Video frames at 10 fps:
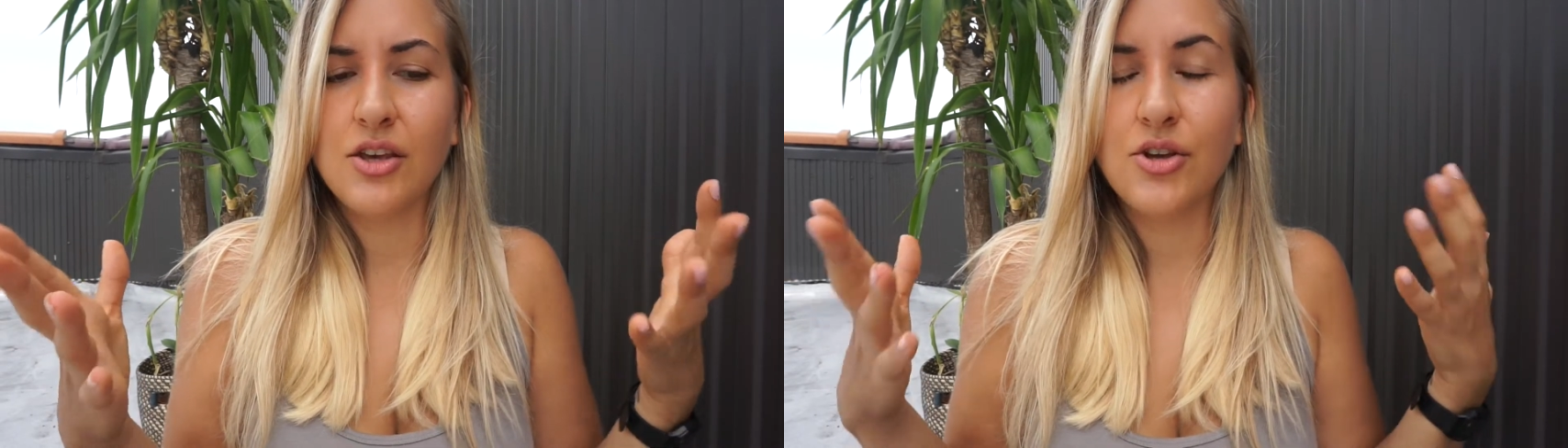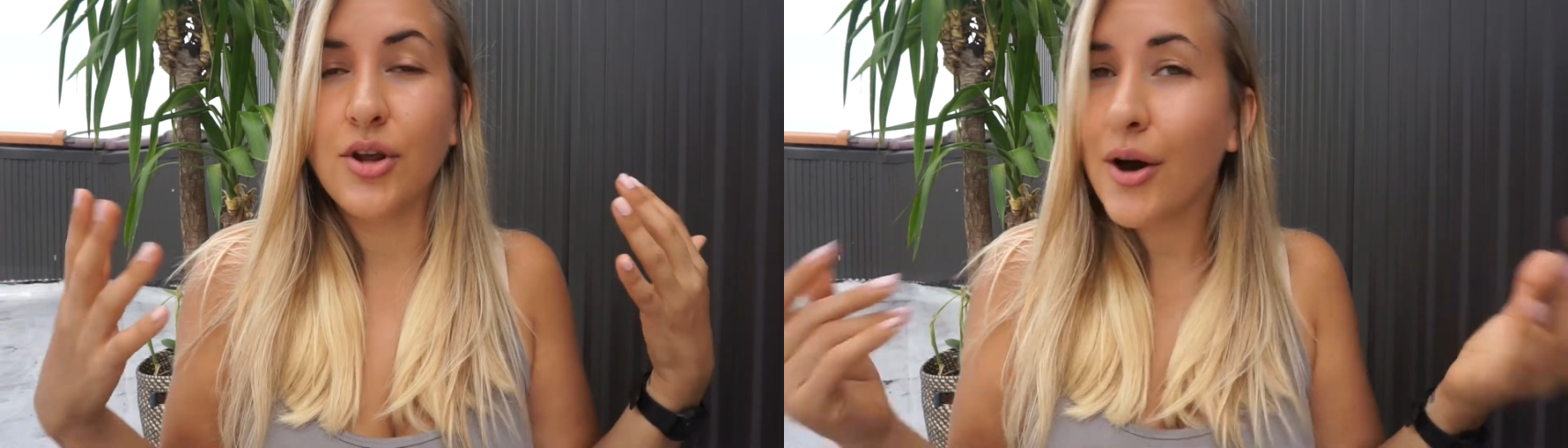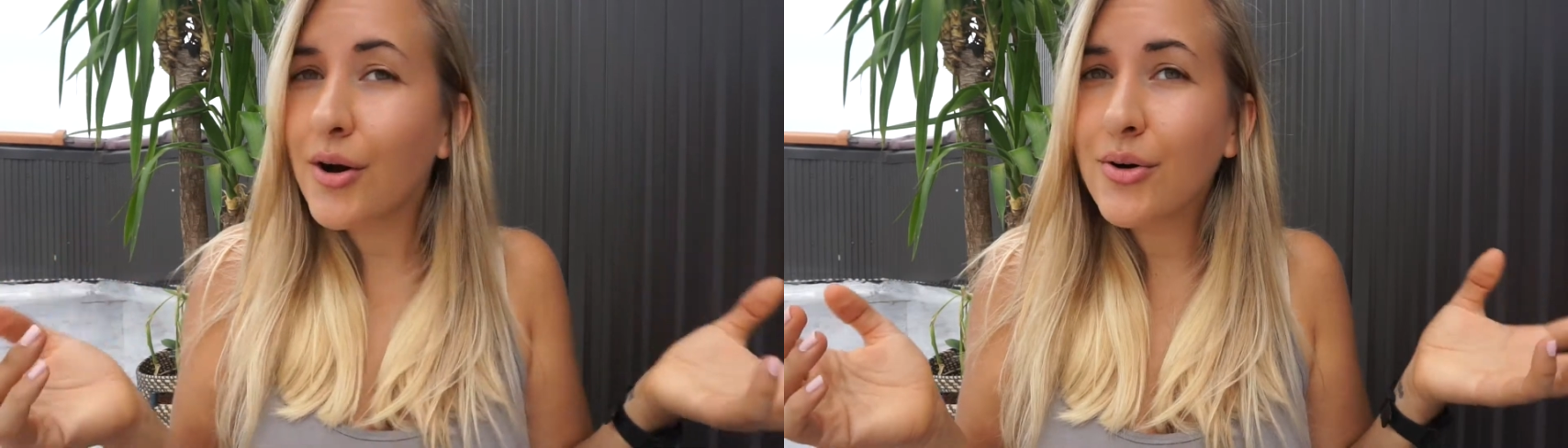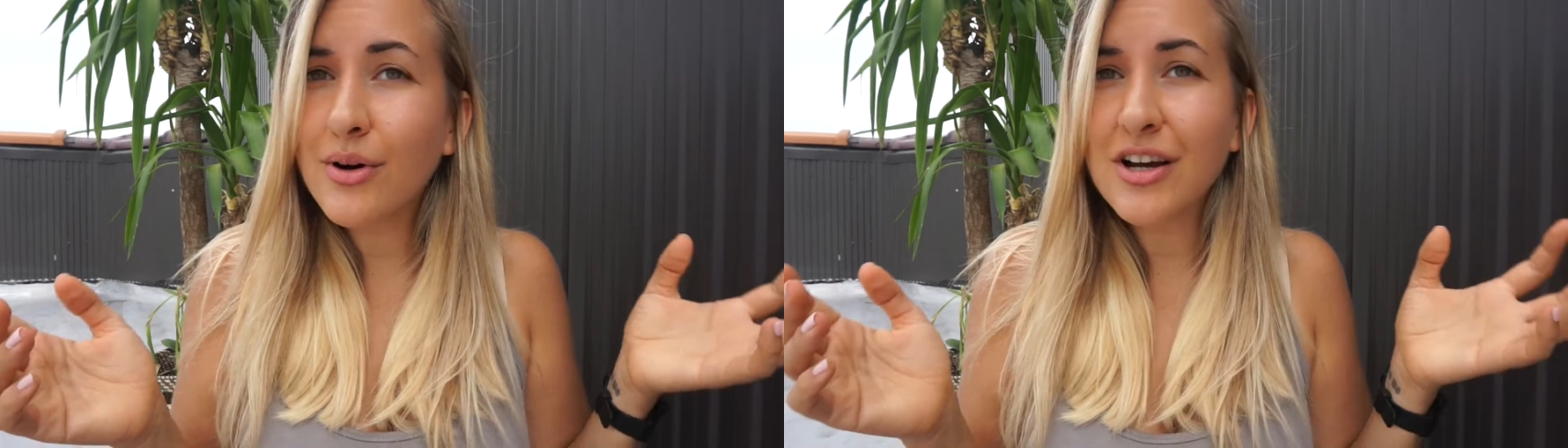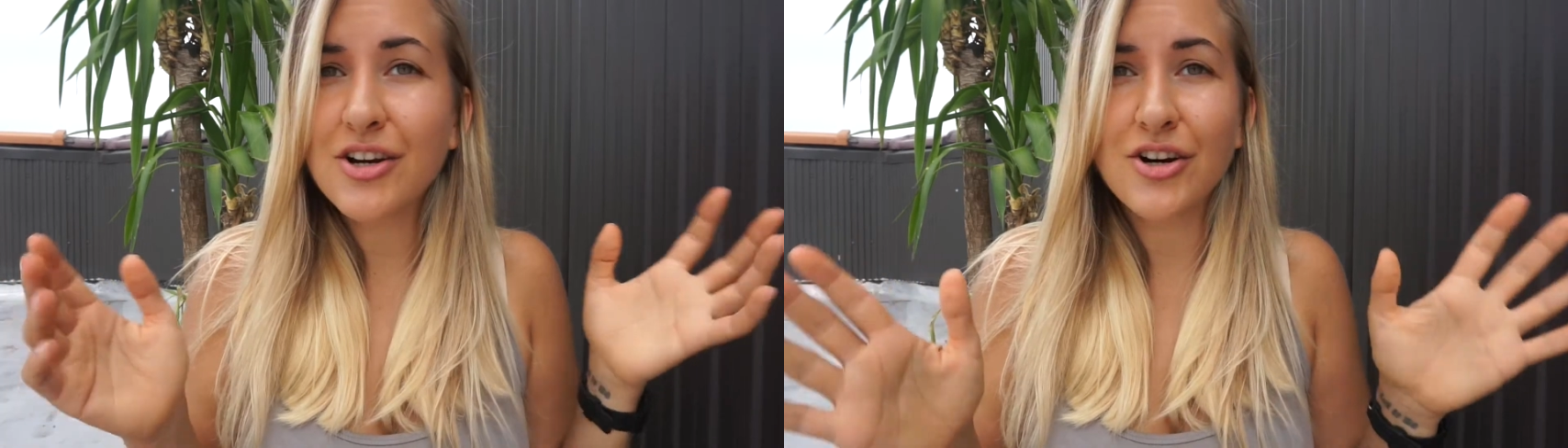You
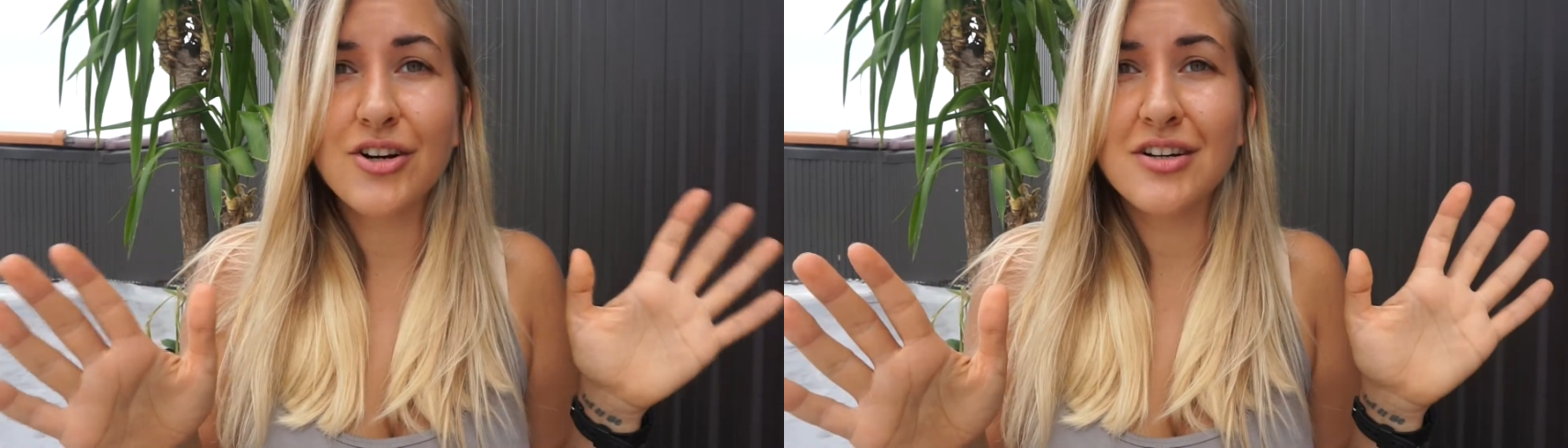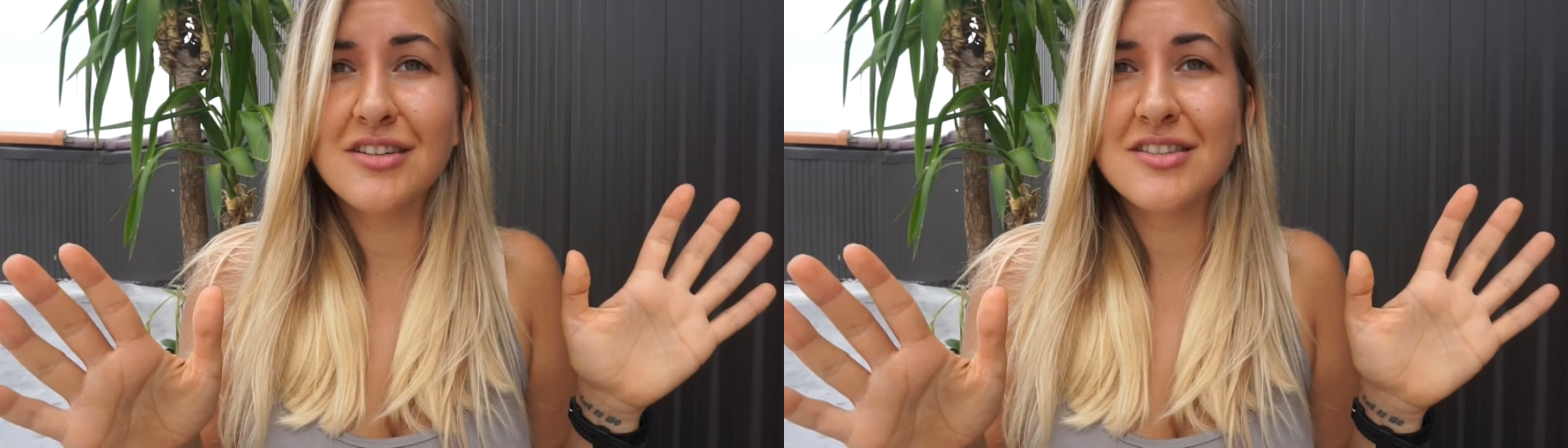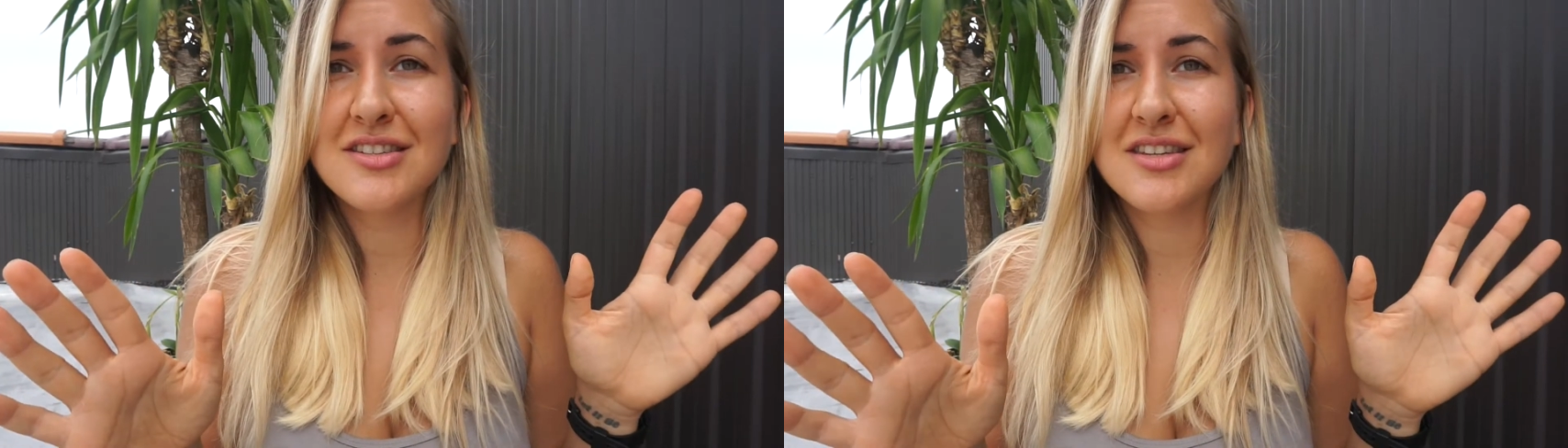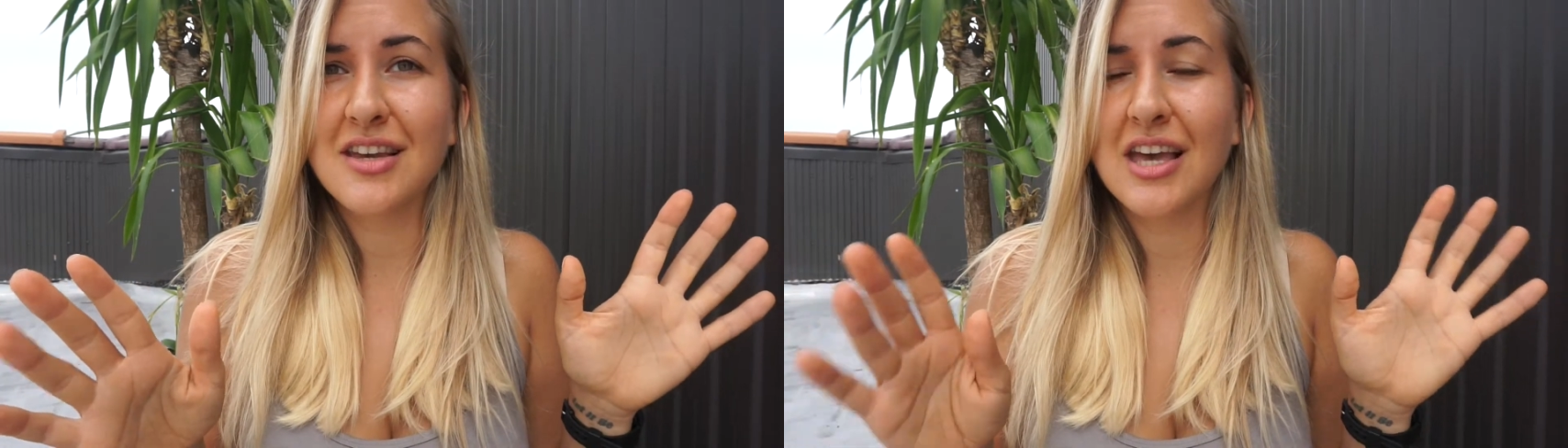know, girls